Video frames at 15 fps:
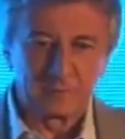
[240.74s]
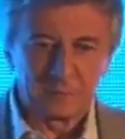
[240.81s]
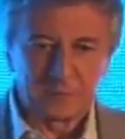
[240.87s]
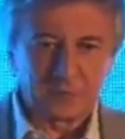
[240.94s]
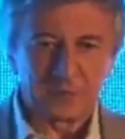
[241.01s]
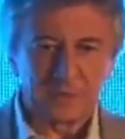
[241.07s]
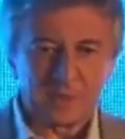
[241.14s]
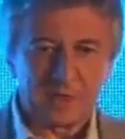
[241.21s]

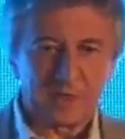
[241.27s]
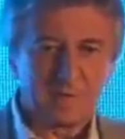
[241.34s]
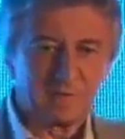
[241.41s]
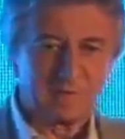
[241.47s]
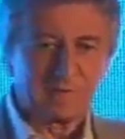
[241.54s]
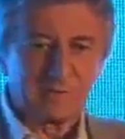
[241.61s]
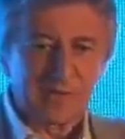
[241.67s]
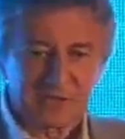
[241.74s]
put our
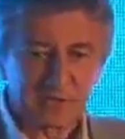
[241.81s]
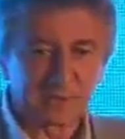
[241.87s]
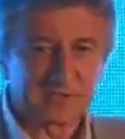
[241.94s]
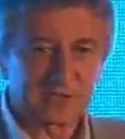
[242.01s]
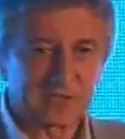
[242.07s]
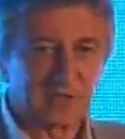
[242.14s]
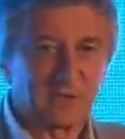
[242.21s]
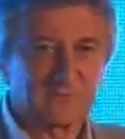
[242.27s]

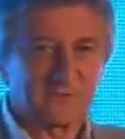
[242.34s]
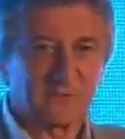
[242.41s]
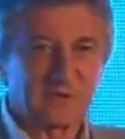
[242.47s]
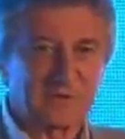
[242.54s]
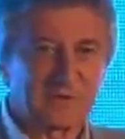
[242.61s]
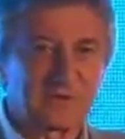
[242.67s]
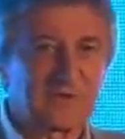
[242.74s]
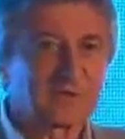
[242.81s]
measurement
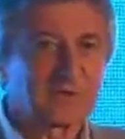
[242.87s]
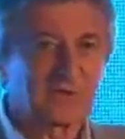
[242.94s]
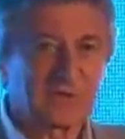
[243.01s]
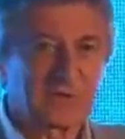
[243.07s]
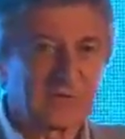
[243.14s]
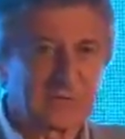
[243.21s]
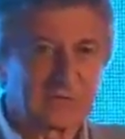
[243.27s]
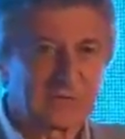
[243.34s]
software on their
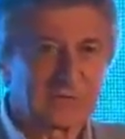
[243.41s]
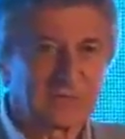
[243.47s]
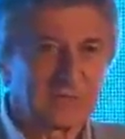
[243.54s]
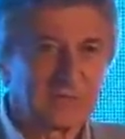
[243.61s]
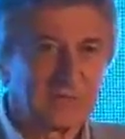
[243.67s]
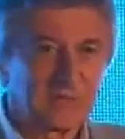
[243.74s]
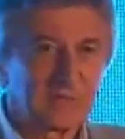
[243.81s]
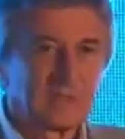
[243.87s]
machines
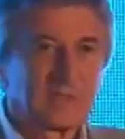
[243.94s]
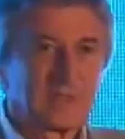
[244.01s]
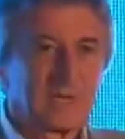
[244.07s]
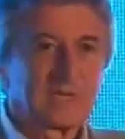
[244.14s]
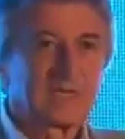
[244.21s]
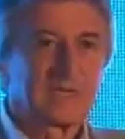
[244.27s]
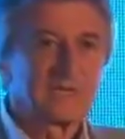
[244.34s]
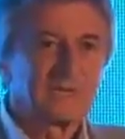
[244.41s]

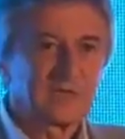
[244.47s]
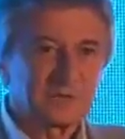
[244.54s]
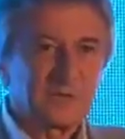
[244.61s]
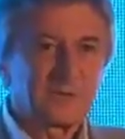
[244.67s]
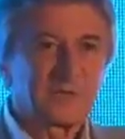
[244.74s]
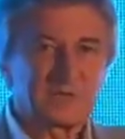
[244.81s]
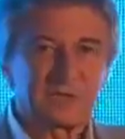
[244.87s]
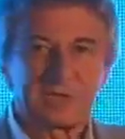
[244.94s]
and given us
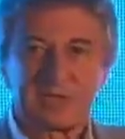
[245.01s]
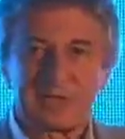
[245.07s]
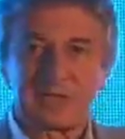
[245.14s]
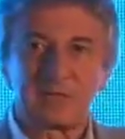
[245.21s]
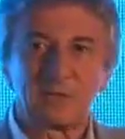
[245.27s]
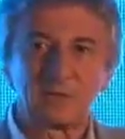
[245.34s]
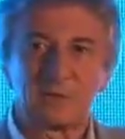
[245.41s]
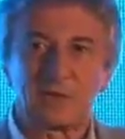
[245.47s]
permission to
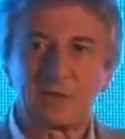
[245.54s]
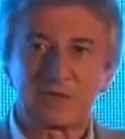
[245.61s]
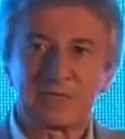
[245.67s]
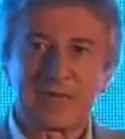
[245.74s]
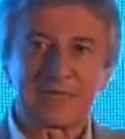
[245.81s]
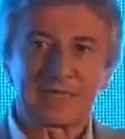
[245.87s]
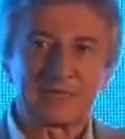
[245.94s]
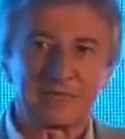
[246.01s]
then use all the
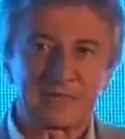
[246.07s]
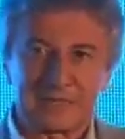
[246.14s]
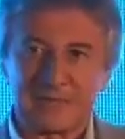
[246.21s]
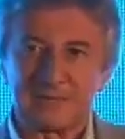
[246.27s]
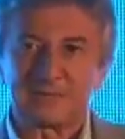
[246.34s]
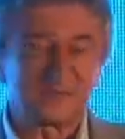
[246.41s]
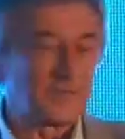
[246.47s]
data that comes